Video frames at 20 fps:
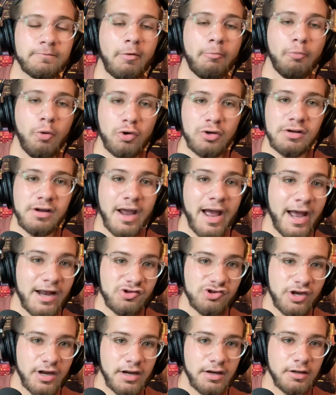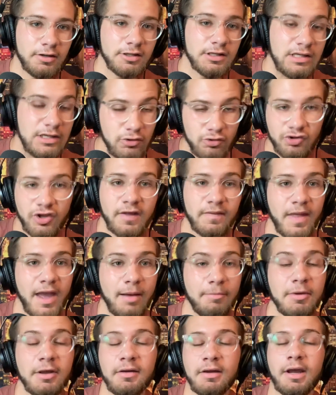putting guys in and using
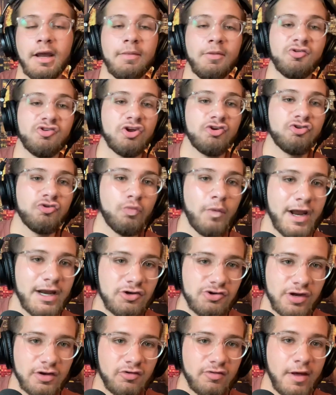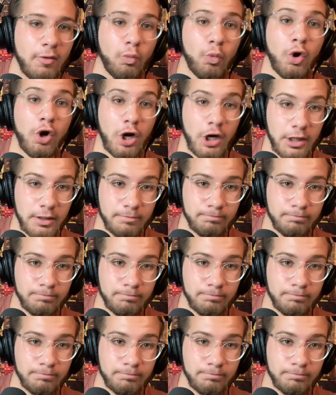them in the situations that work.